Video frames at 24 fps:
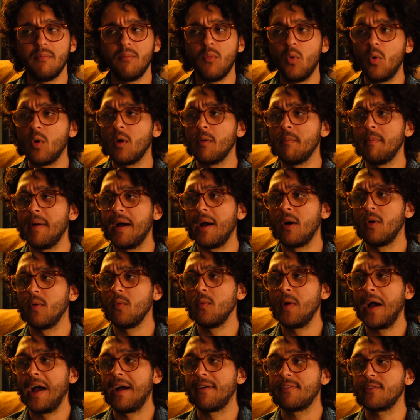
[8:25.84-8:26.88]
more
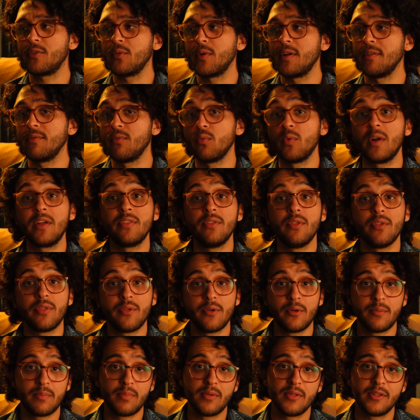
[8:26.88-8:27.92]
about after I've read The
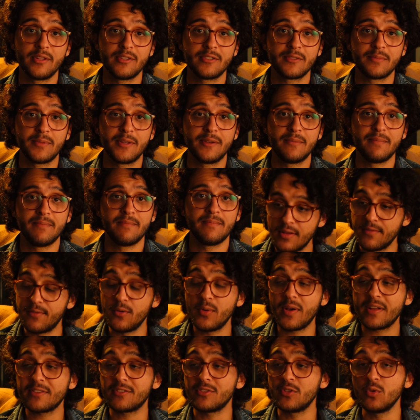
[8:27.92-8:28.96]
Third Policeman. If
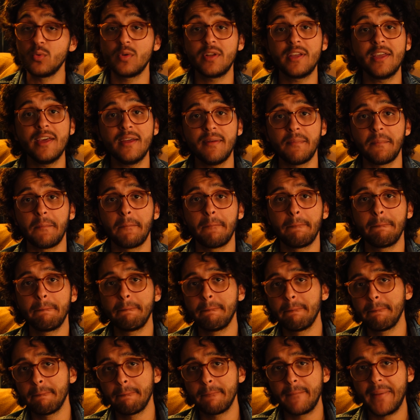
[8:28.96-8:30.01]
you had to do it again,
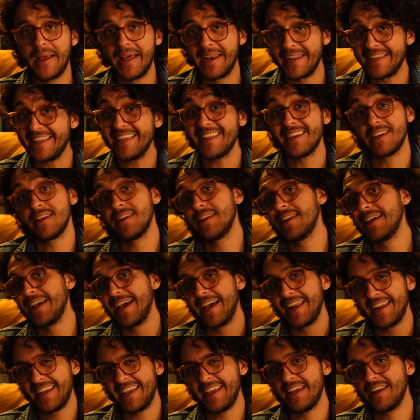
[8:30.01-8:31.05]
and again,
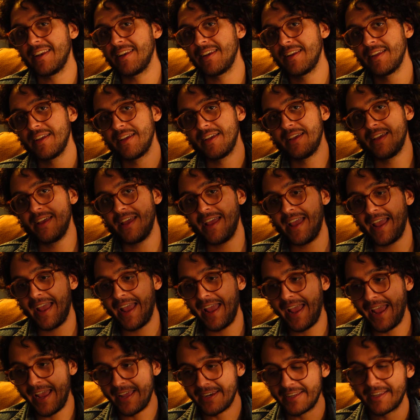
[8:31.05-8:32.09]
and again,
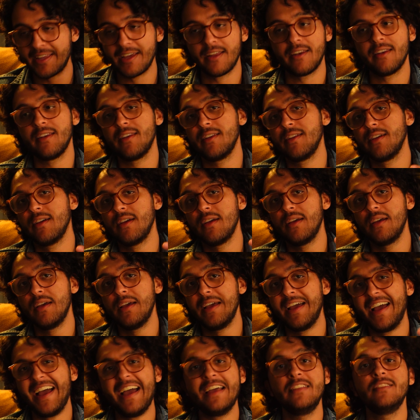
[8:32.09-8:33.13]
and again,
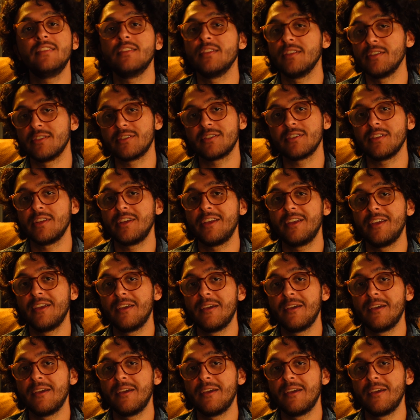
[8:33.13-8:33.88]
endlessly,